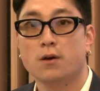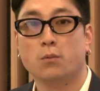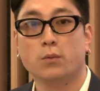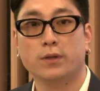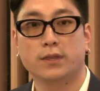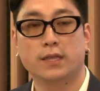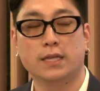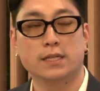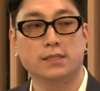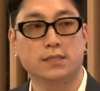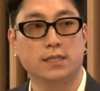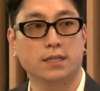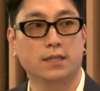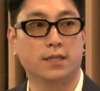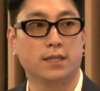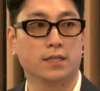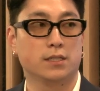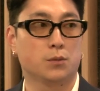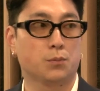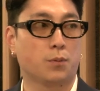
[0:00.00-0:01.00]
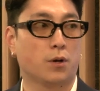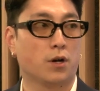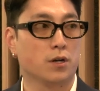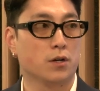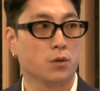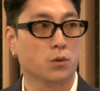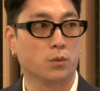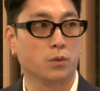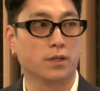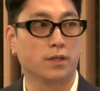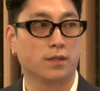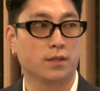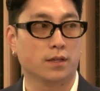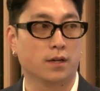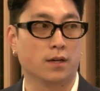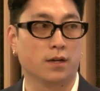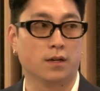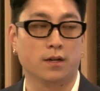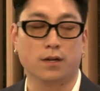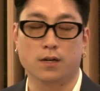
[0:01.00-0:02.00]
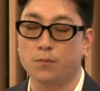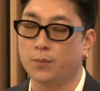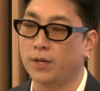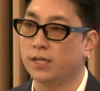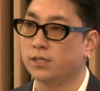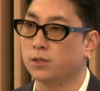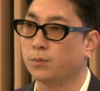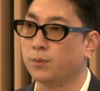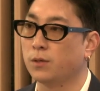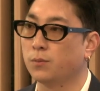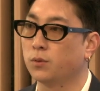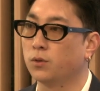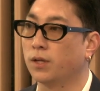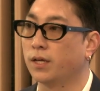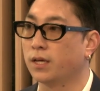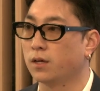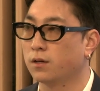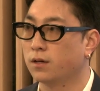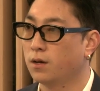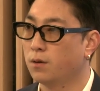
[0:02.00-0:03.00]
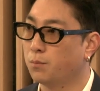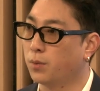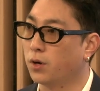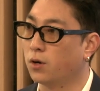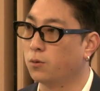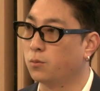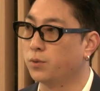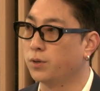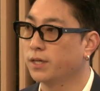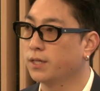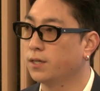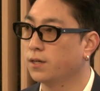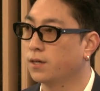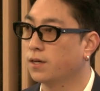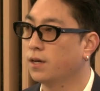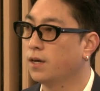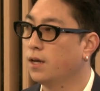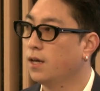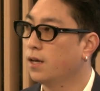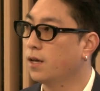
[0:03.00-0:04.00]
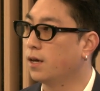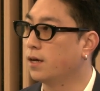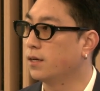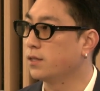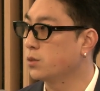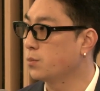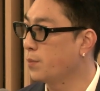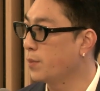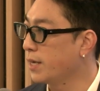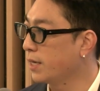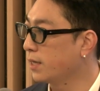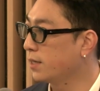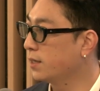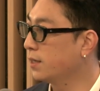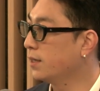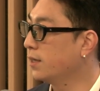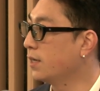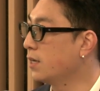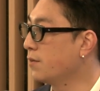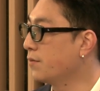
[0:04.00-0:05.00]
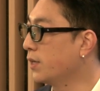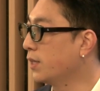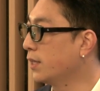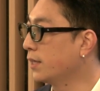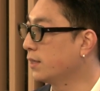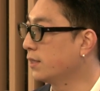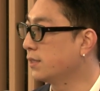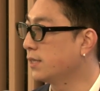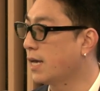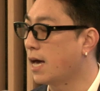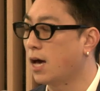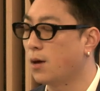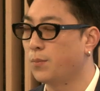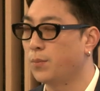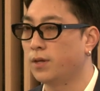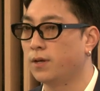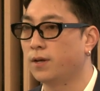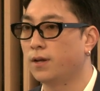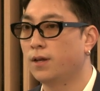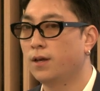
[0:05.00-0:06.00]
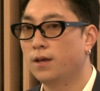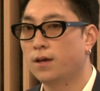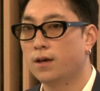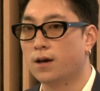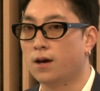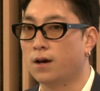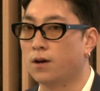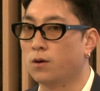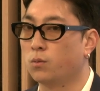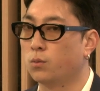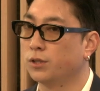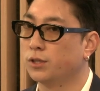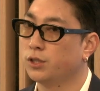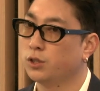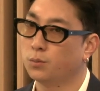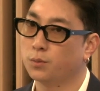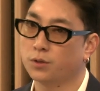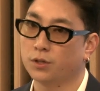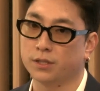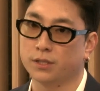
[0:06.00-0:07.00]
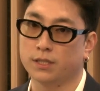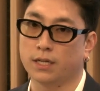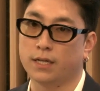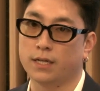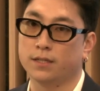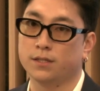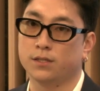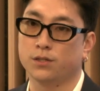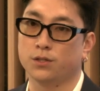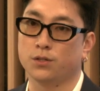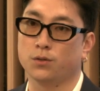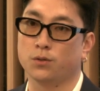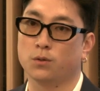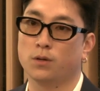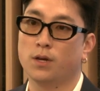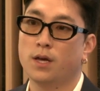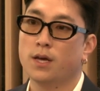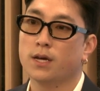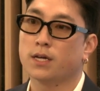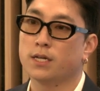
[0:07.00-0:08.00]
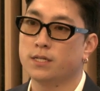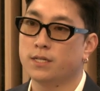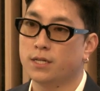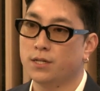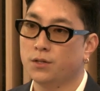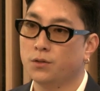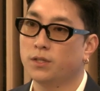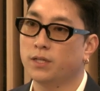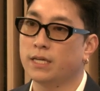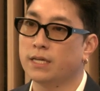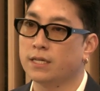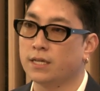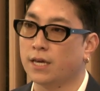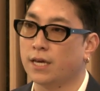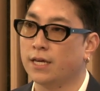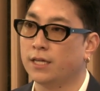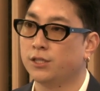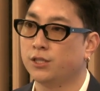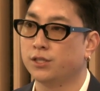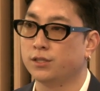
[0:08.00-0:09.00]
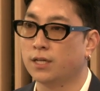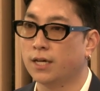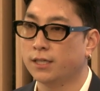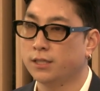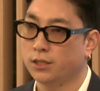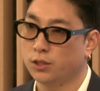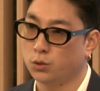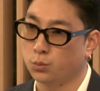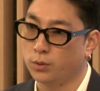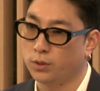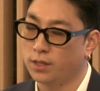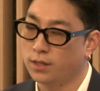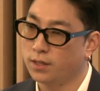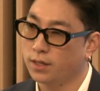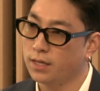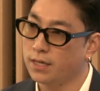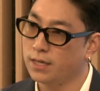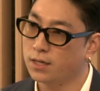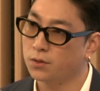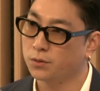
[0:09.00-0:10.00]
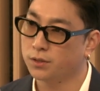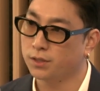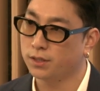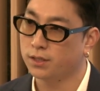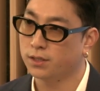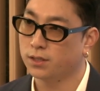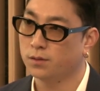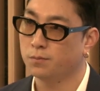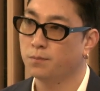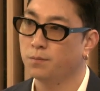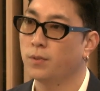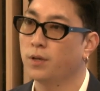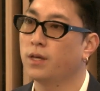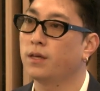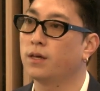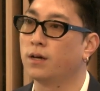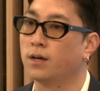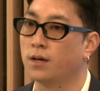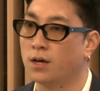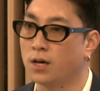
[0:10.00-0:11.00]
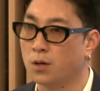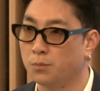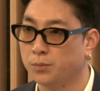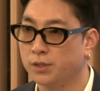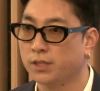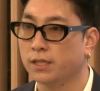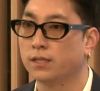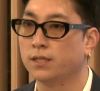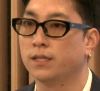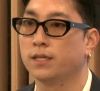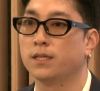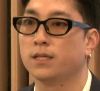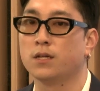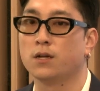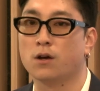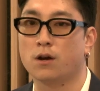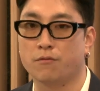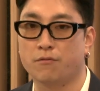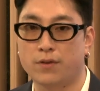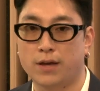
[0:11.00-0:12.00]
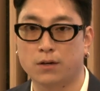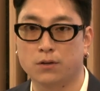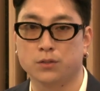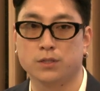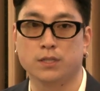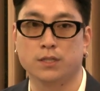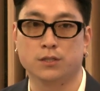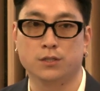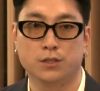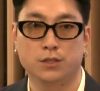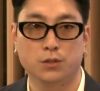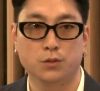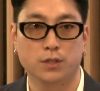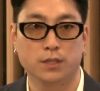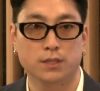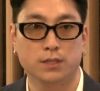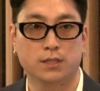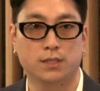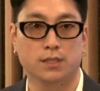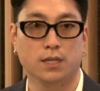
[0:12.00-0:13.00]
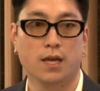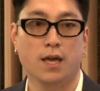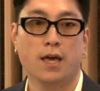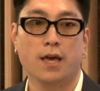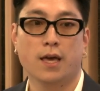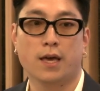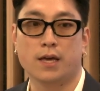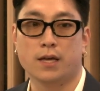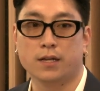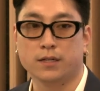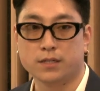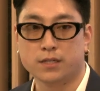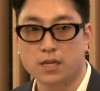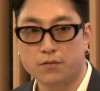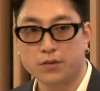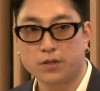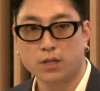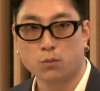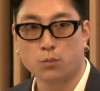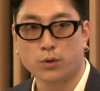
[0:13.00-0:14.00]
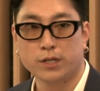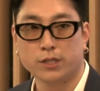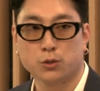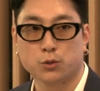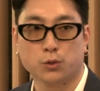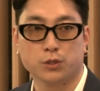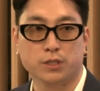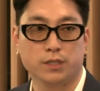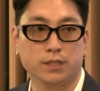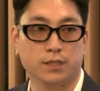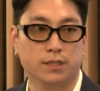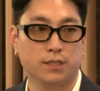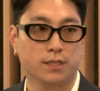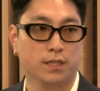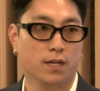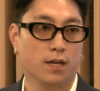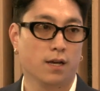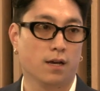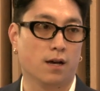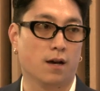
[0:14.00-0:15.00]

with things like this, partnering with amazing people like Paul Brigner to make an event like this happen, we're super excited to continually engage not just within the ecosystem, upskilling our faculty and students, and giving them resources